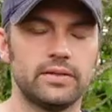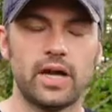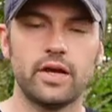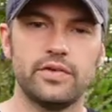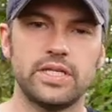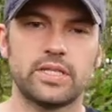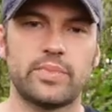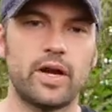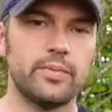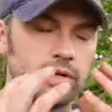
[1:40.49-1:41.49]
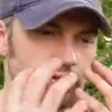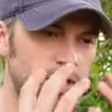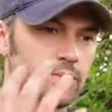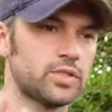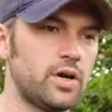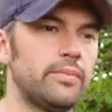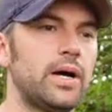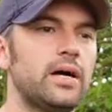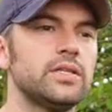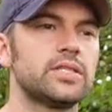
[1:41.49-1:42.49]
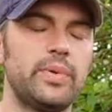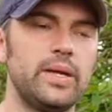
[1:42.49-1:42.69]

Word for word: COVID is about because someone's got a mask,